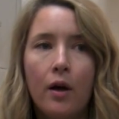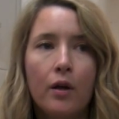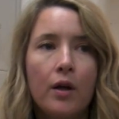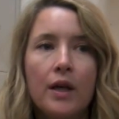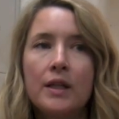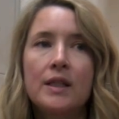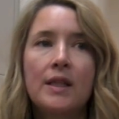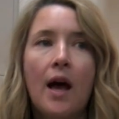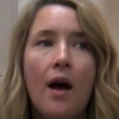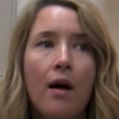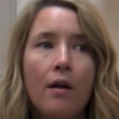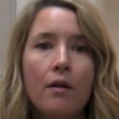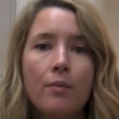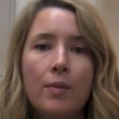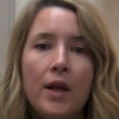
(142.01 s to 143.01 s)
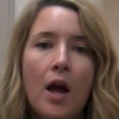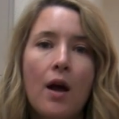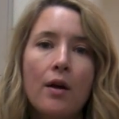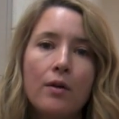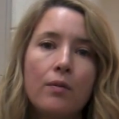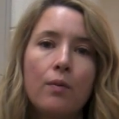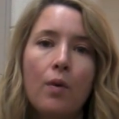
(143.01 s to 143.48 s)
excel
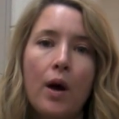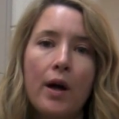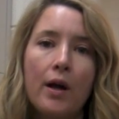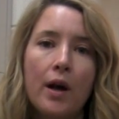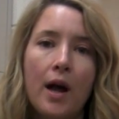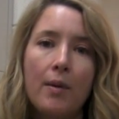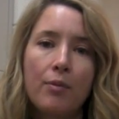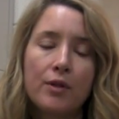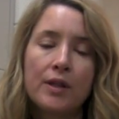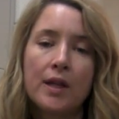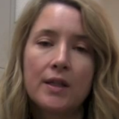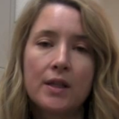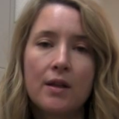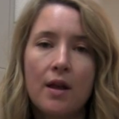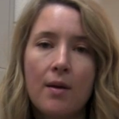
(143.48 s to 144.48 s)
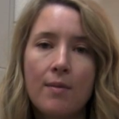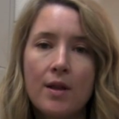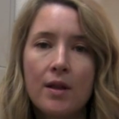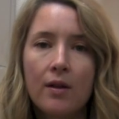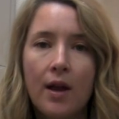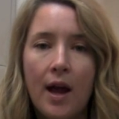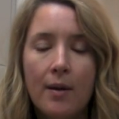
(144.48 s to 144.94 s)
beyond what I present to them
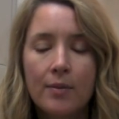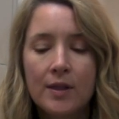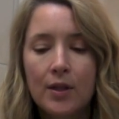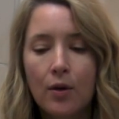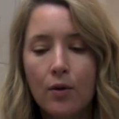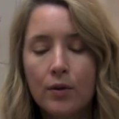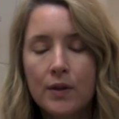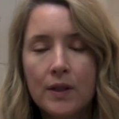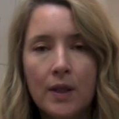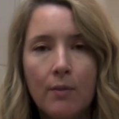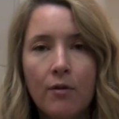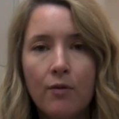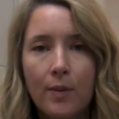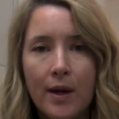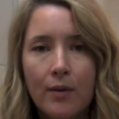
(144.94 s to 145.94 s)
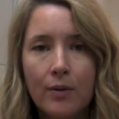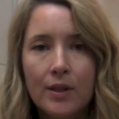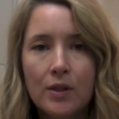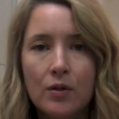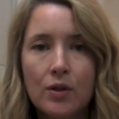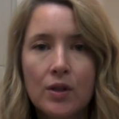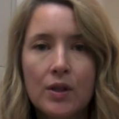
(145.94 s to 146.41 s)
in the lab. So some of my
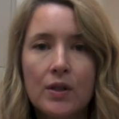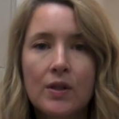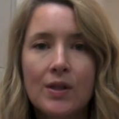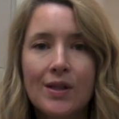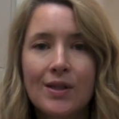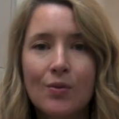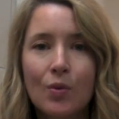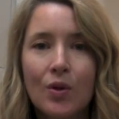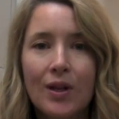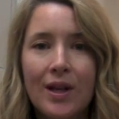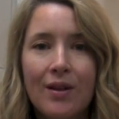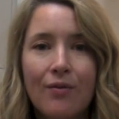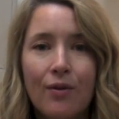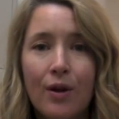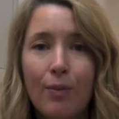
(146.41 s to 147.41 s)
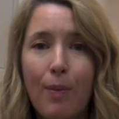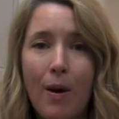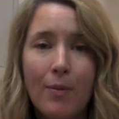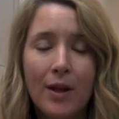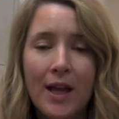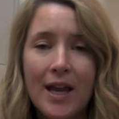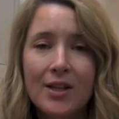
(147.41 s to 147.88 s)
research assistants will leave with
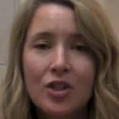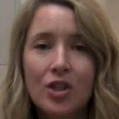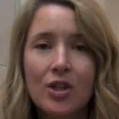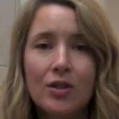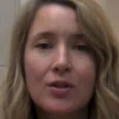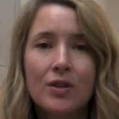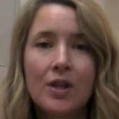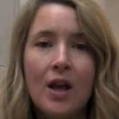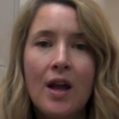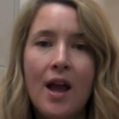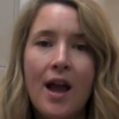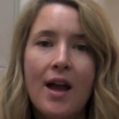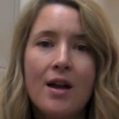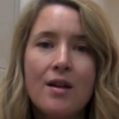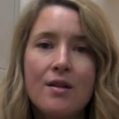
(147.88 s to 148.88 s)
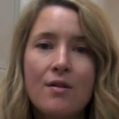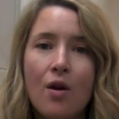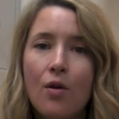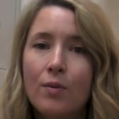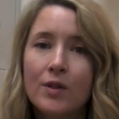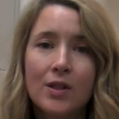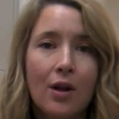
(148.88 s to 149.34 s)
publications, and
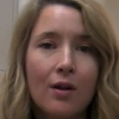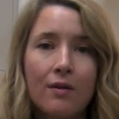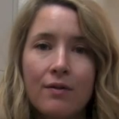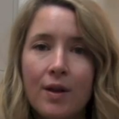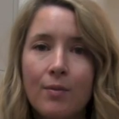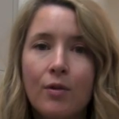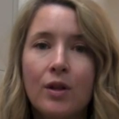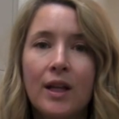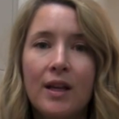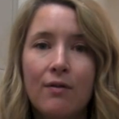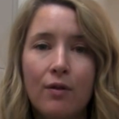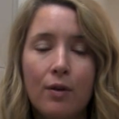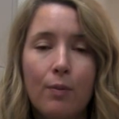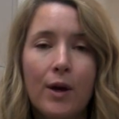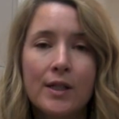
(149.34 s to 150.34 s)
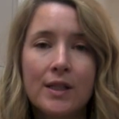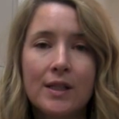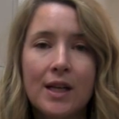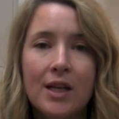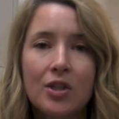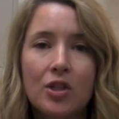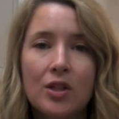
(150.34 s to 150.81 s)
almost all of them will leave with
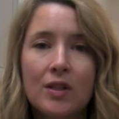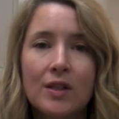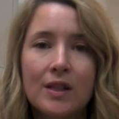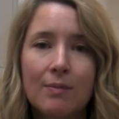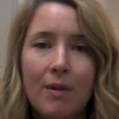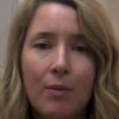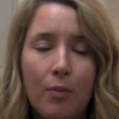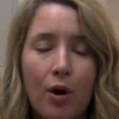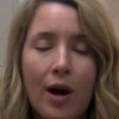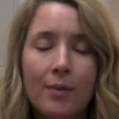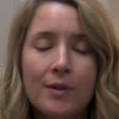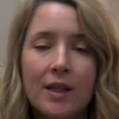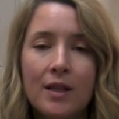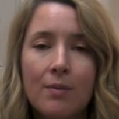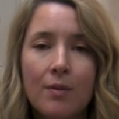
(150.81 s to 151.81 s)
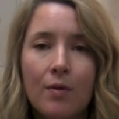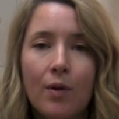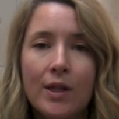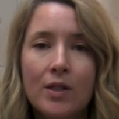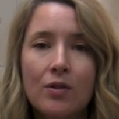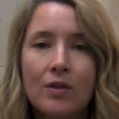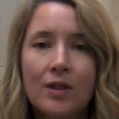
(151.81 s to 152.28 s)
presentations, perhaps at the
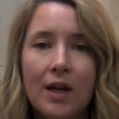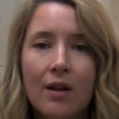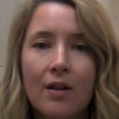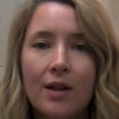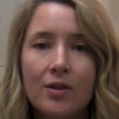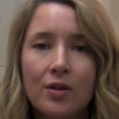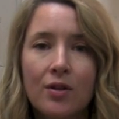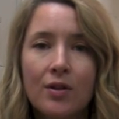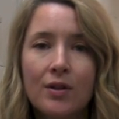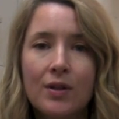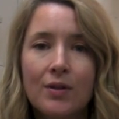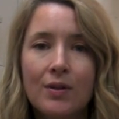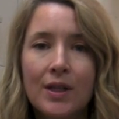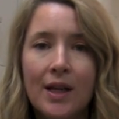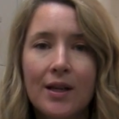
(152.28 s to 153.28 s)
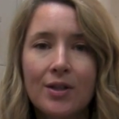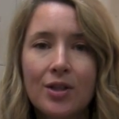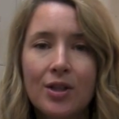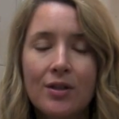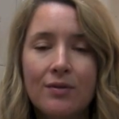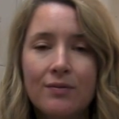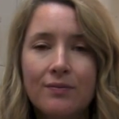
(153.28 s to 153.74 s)
Midwestern Psychological
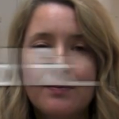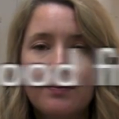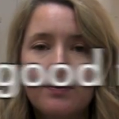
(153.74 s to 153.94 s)
Association.